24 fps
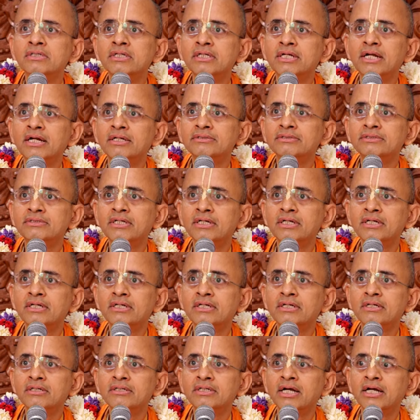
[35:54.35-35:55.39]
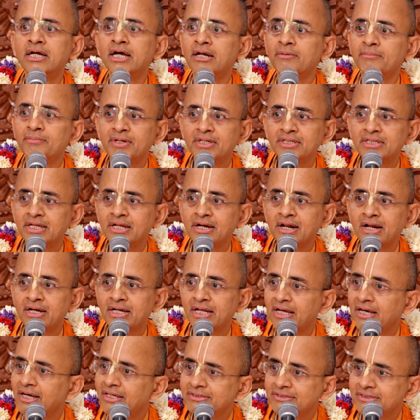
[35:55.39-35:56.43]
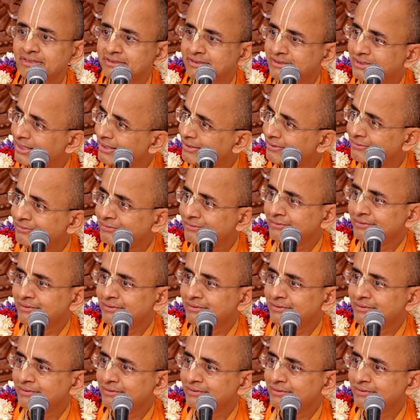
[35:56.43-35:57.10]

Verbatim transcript: he gets a younger brother or younger sister.